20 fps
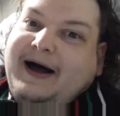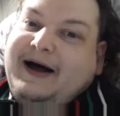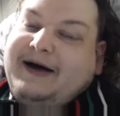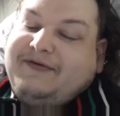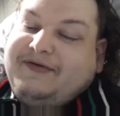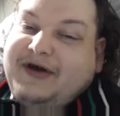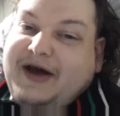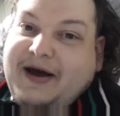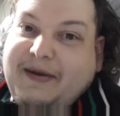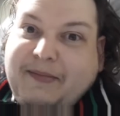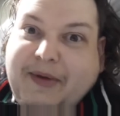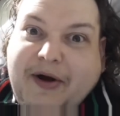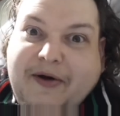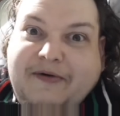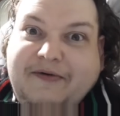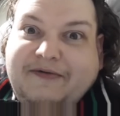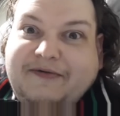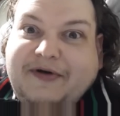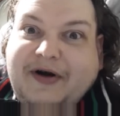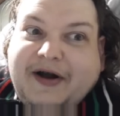I've got my
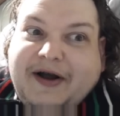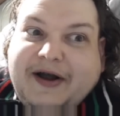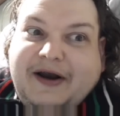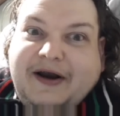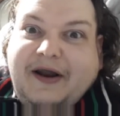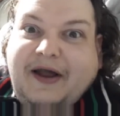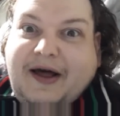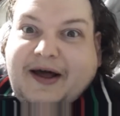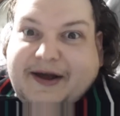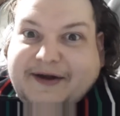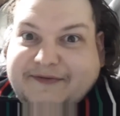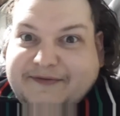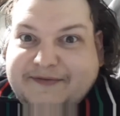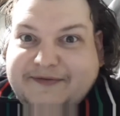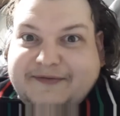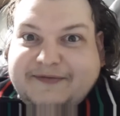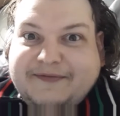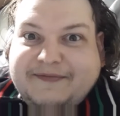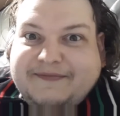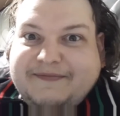own fucking life.
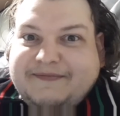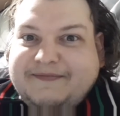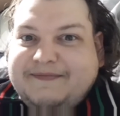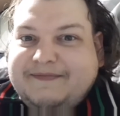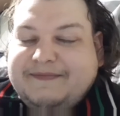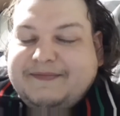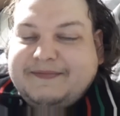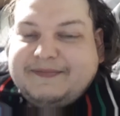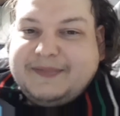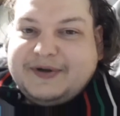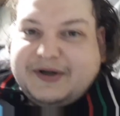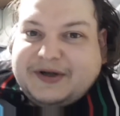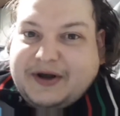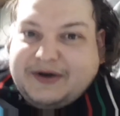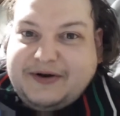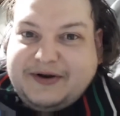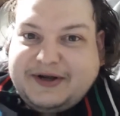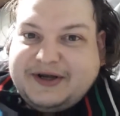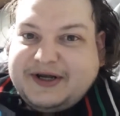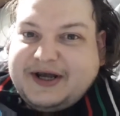So
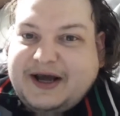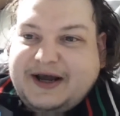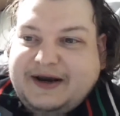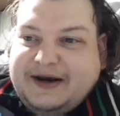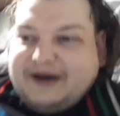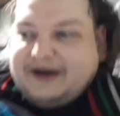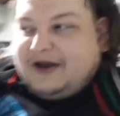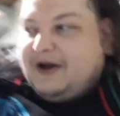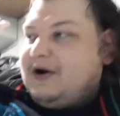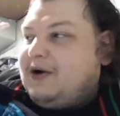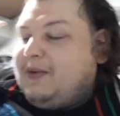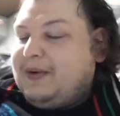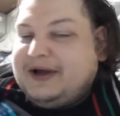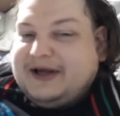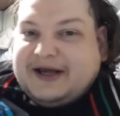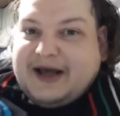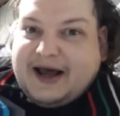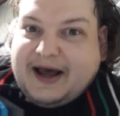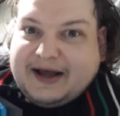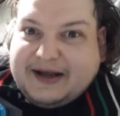does Satan, he
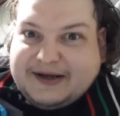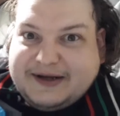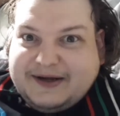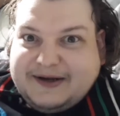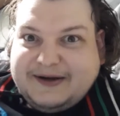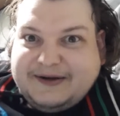always has.